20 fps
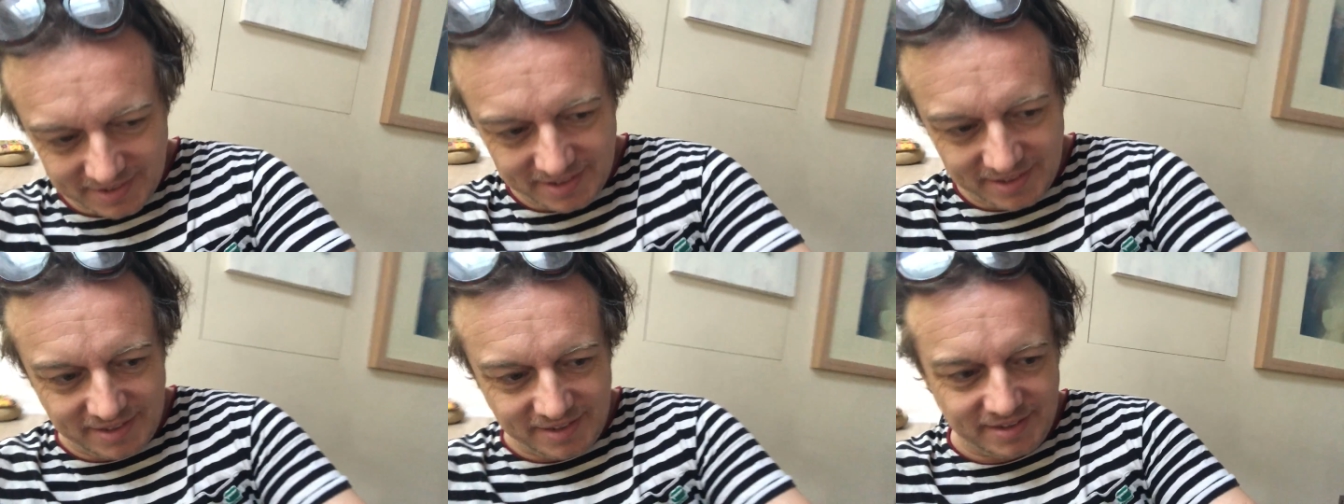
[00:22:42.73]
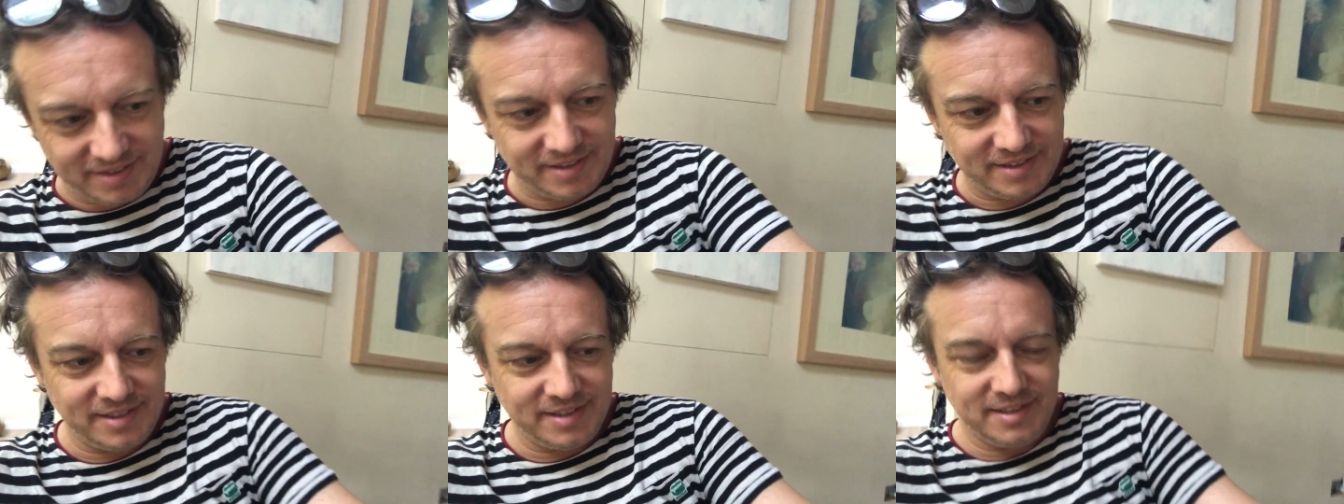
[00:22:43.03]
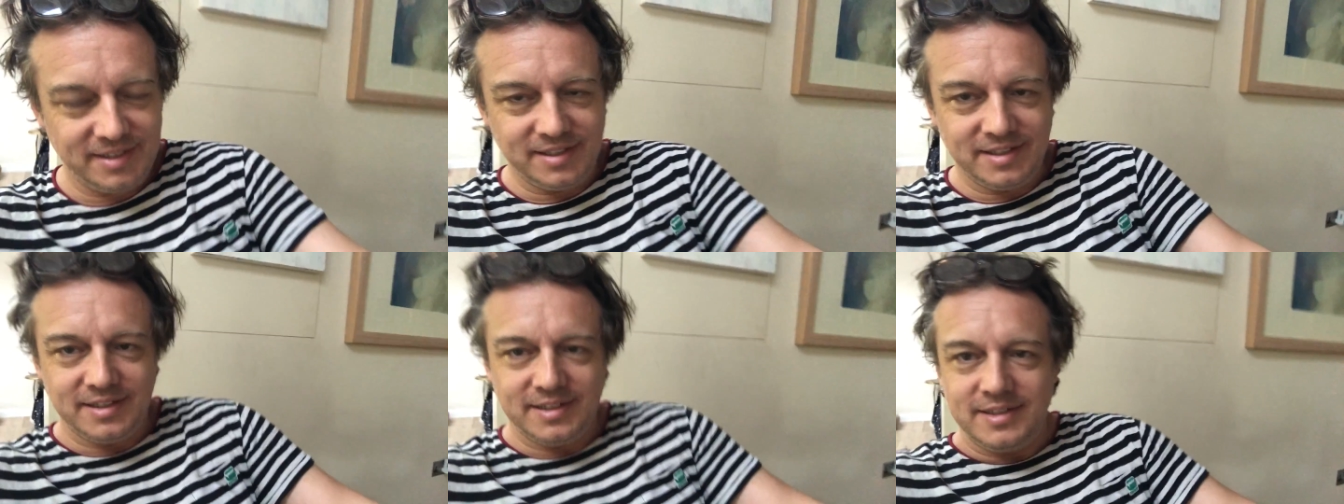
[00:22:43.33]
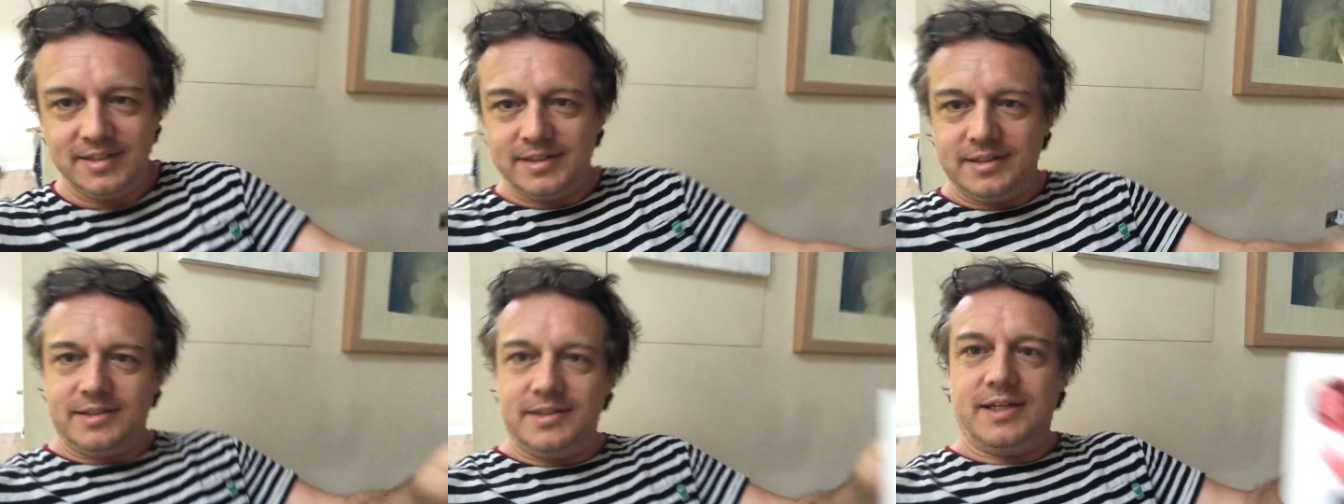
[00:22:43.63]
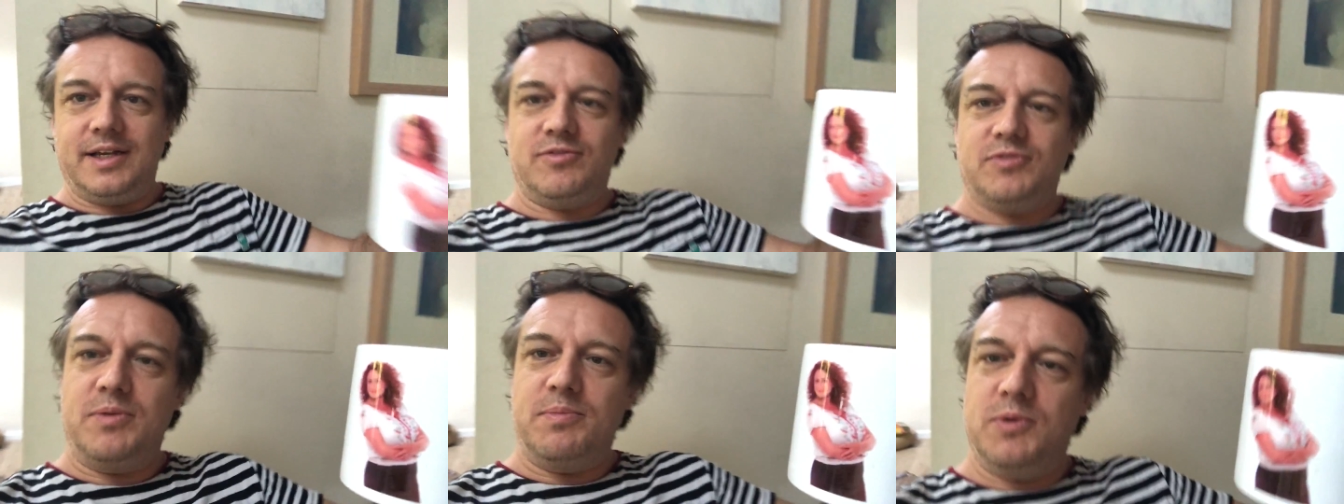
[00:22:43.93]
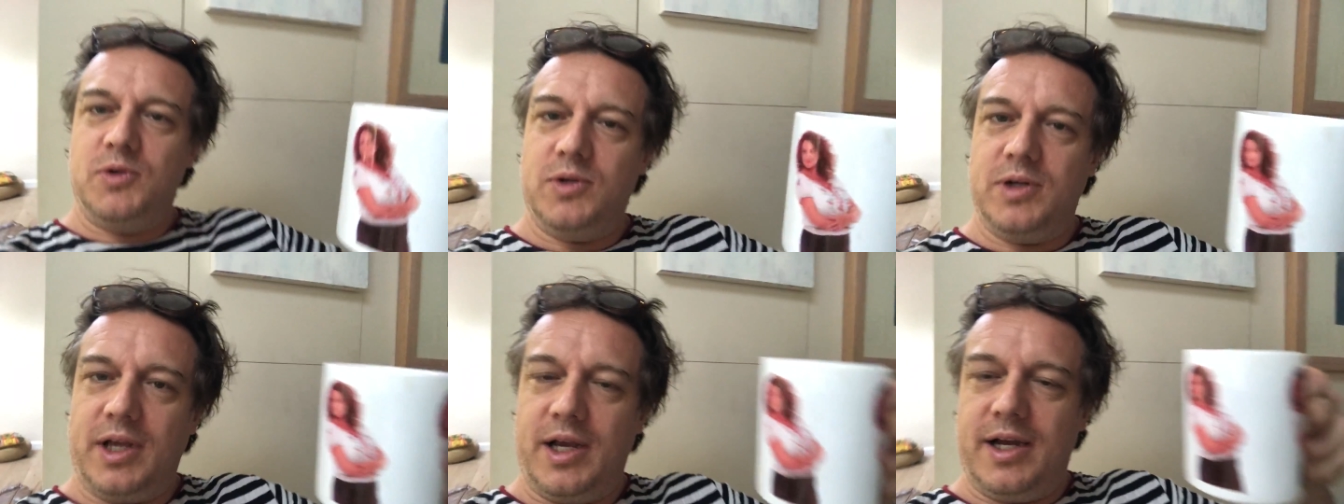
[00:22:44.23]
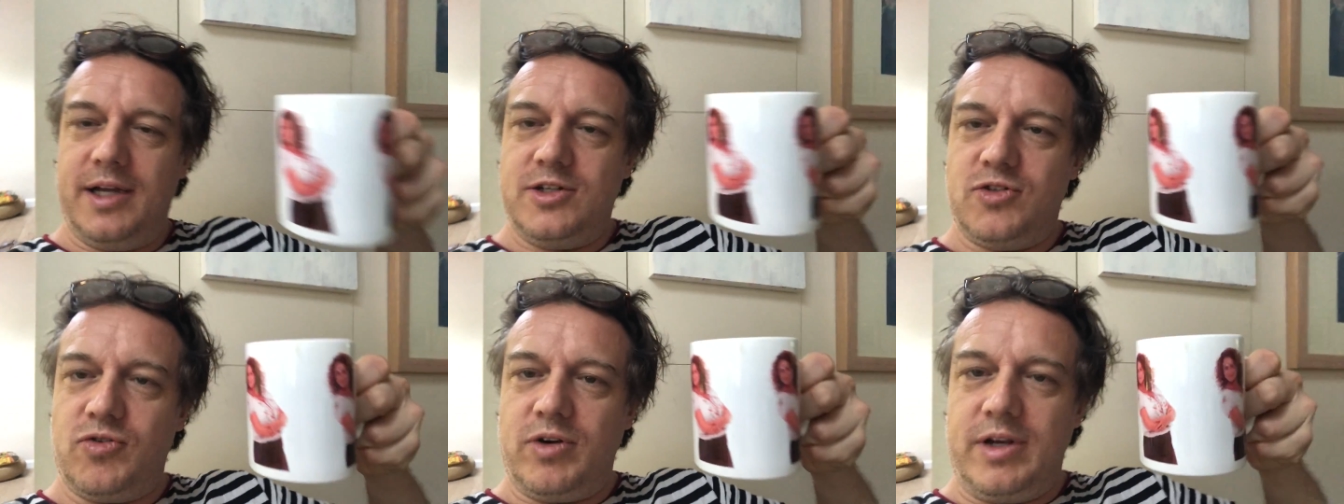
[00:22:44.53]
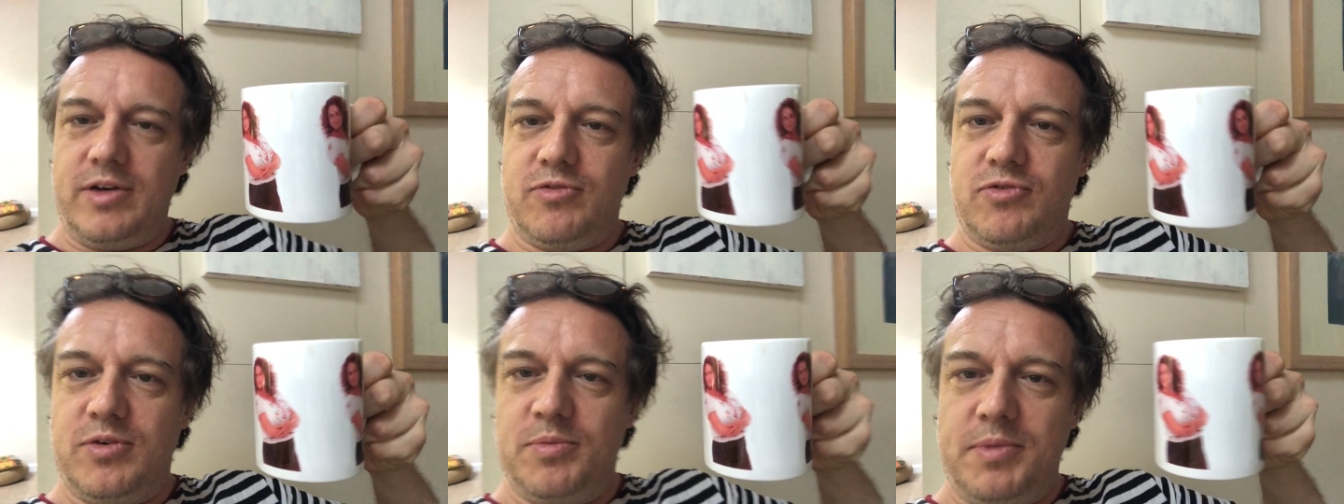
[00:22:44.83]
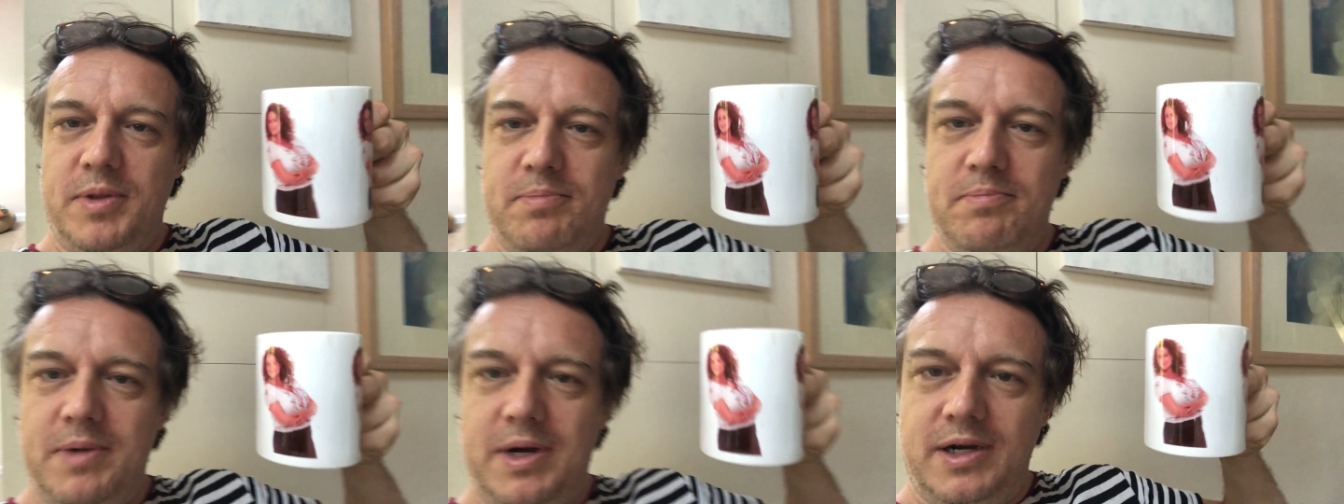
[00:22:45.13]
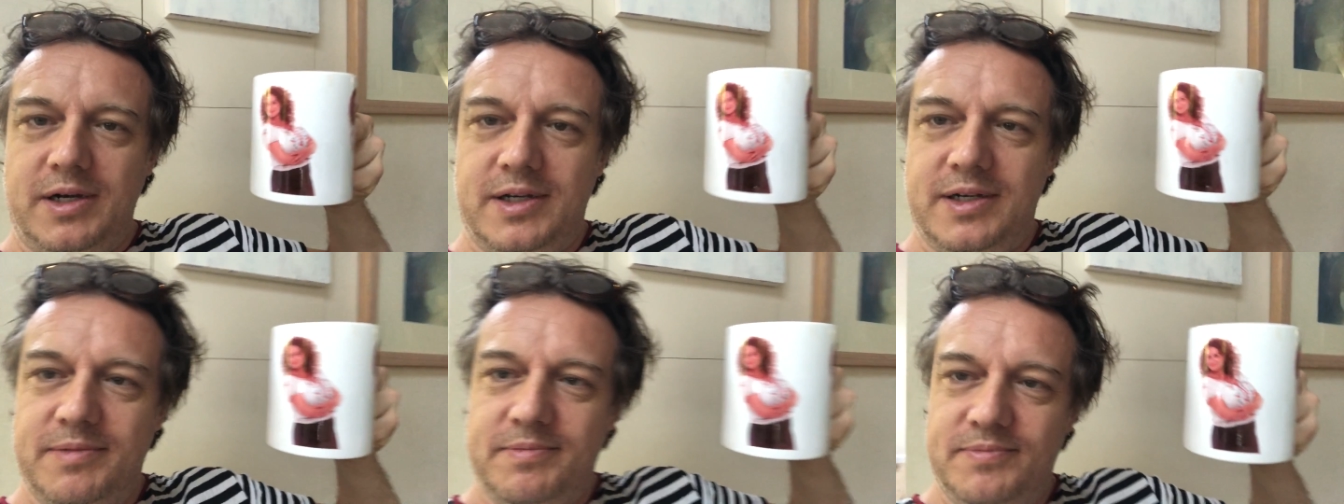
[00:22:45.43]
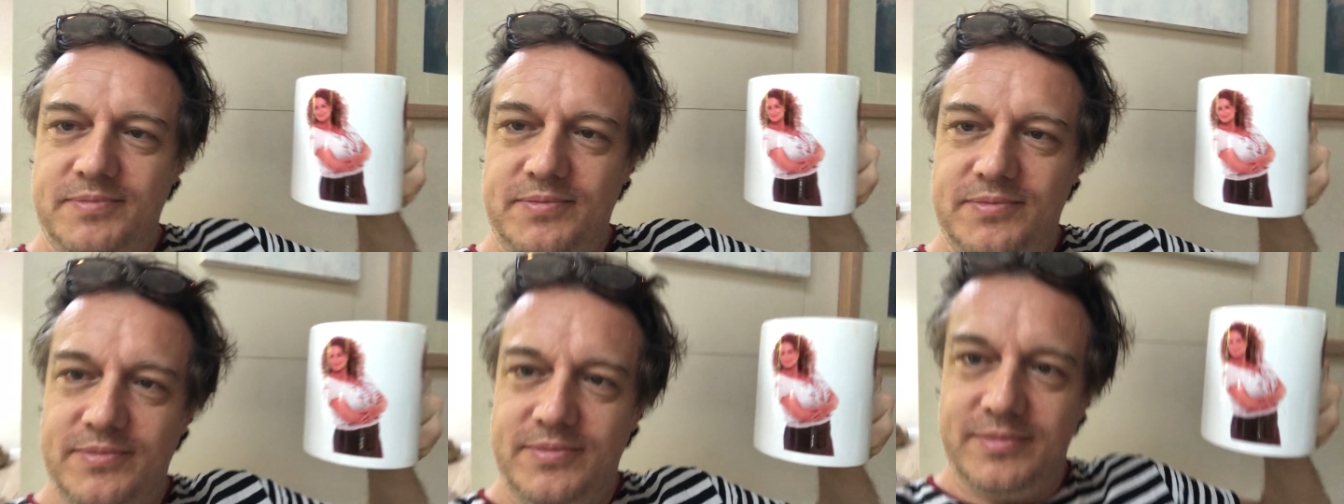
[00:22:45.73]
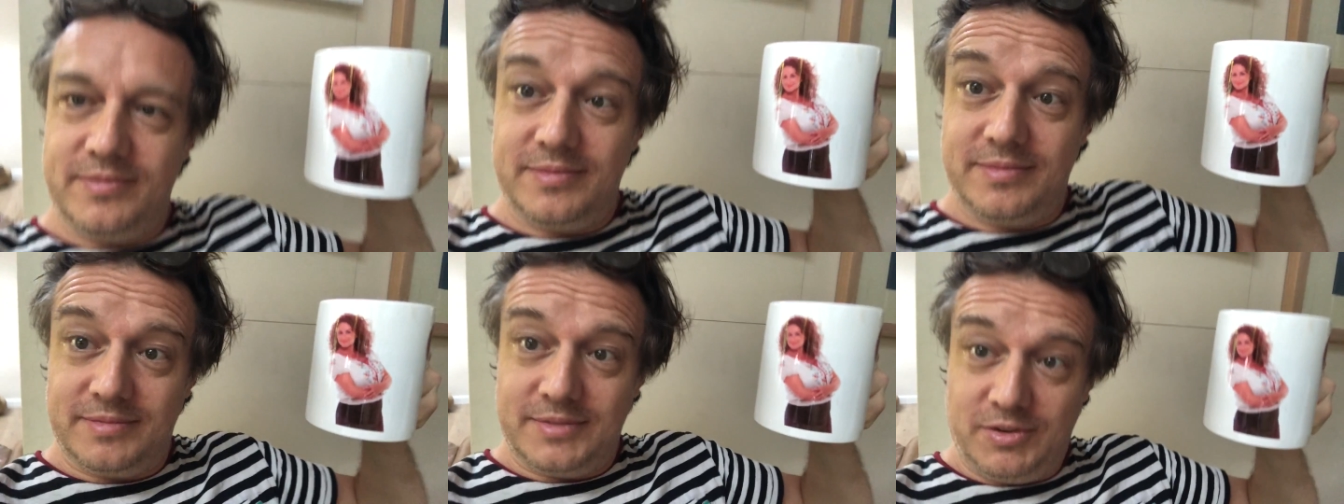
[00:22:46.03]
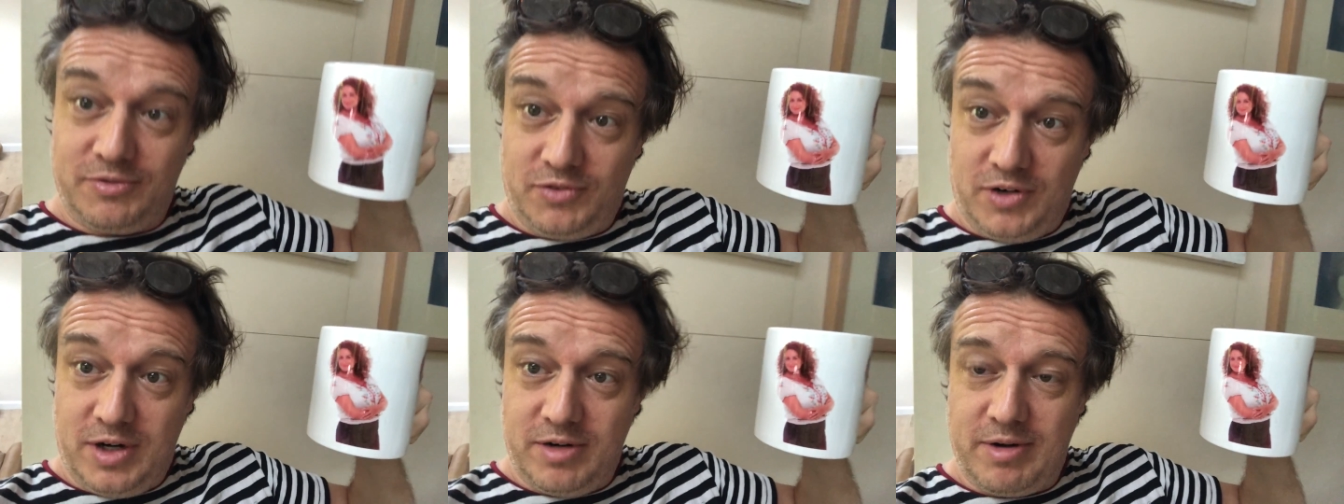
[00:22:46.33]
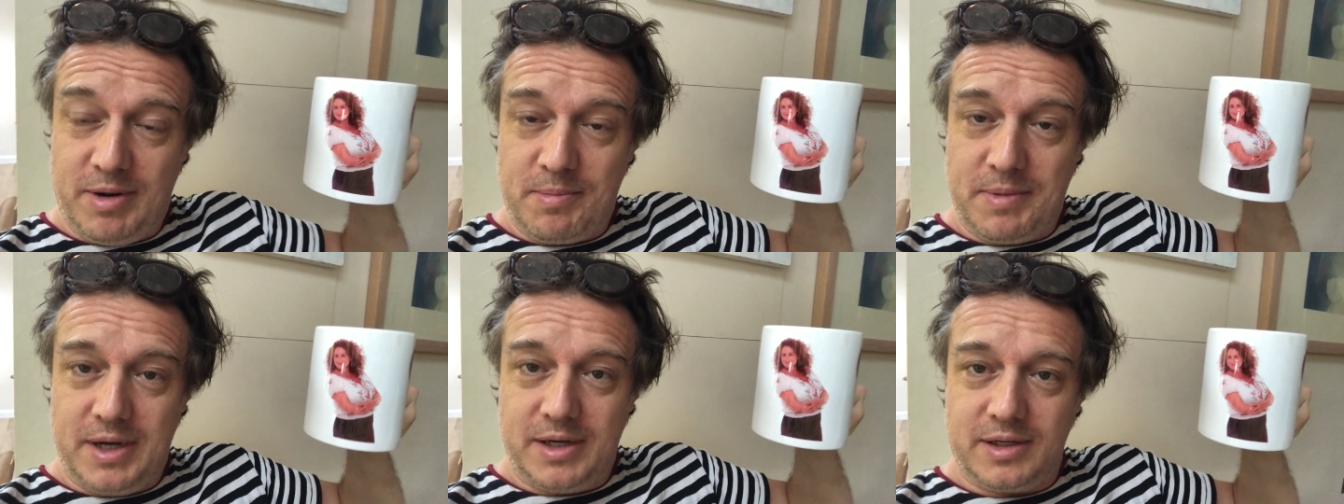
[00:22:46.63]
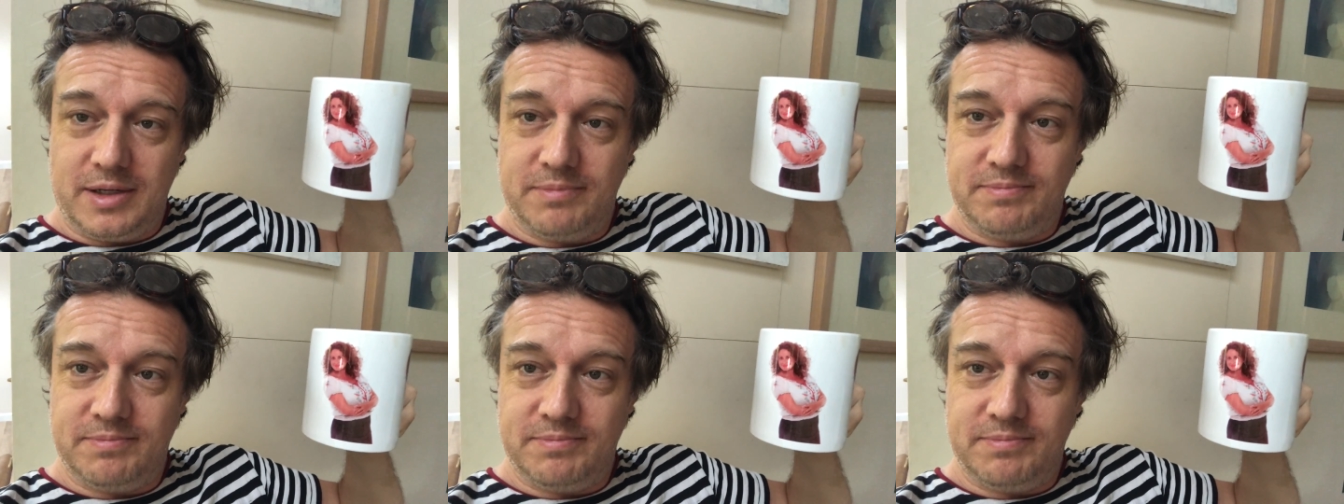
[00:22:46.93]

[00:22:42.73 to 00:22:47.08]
Look, every morning I drink from the mug, the furry mug.